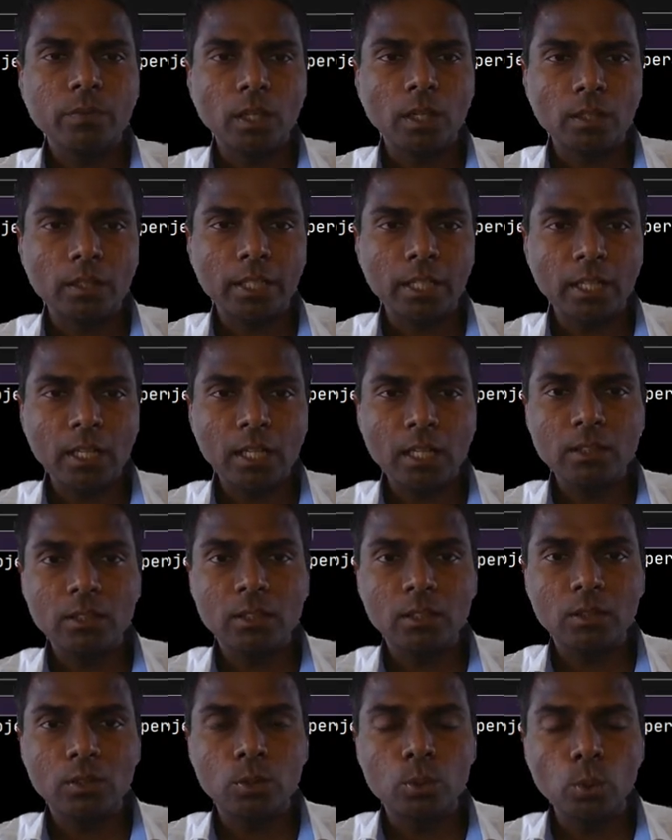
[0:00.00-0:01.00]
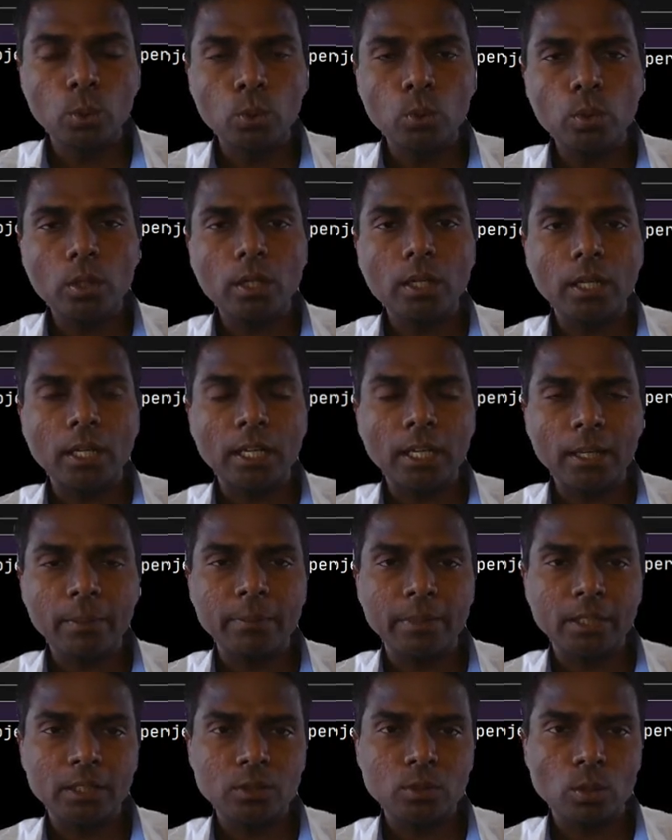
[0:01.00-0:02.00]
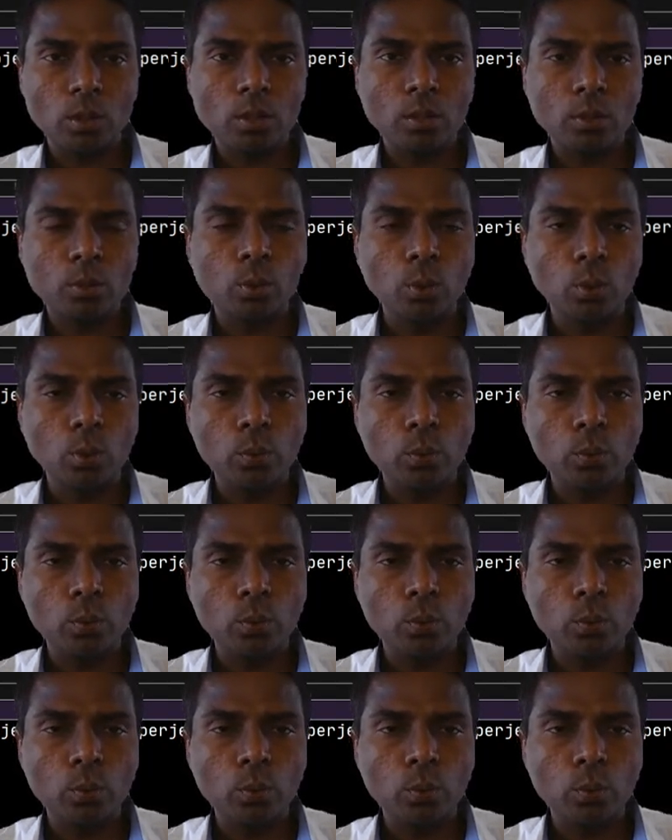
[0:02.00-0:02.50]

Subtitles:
there are two elements or two